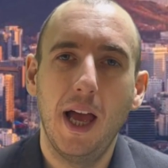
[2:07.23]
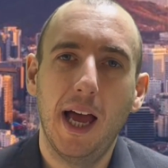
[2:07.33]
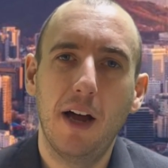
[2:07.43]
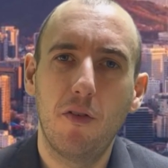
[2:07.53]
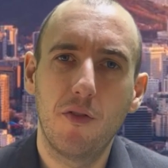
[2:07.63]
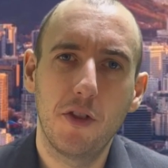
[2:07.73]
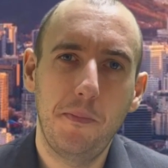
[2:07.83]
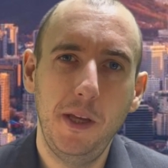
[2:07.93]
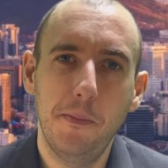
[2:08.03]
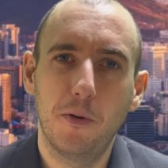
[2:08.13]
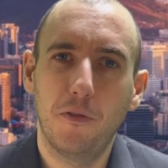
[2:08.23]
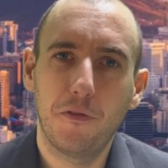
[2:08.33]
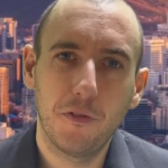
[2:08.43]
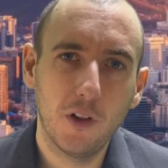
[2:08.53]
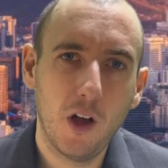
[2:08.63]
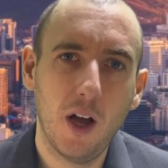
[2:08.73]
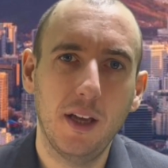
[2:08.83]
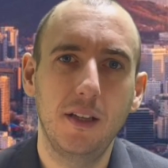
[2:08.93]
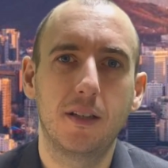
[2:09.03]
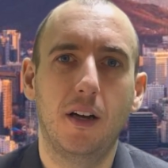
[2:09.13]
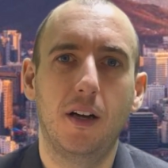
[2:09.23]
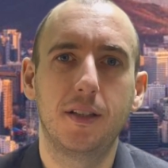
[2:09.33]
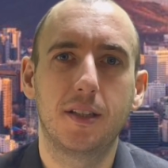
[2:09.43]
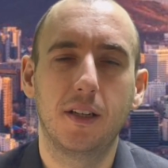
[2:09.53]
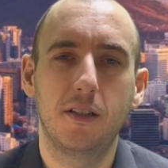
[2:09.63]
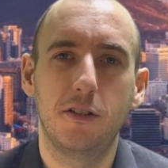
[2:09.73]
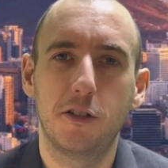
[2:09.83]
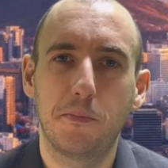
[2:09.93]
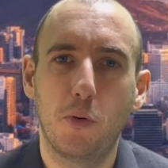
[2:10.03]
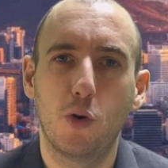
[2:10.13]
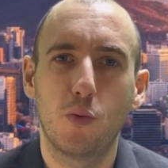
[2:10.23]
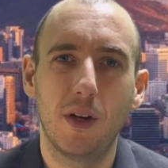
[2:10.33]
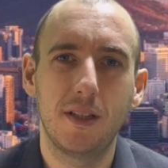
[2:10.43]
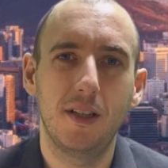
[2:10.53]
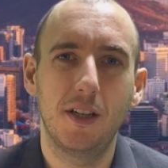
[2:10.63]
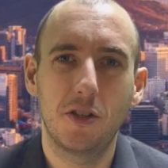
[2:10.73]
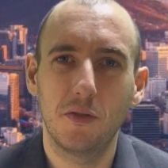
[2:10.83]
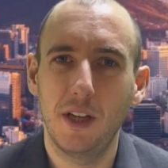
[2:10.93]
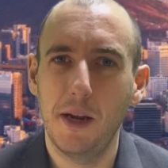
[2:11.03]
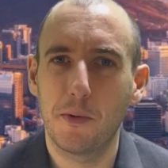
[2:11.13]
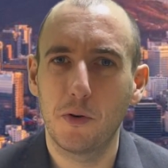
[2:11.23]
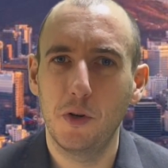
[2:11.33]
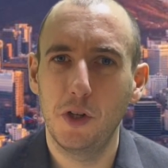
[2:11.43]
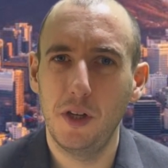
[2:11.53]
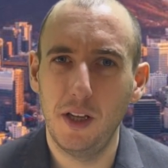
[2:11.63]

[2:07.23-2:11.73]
However, the people flocking to Ansan, to this poor residential neighborhood,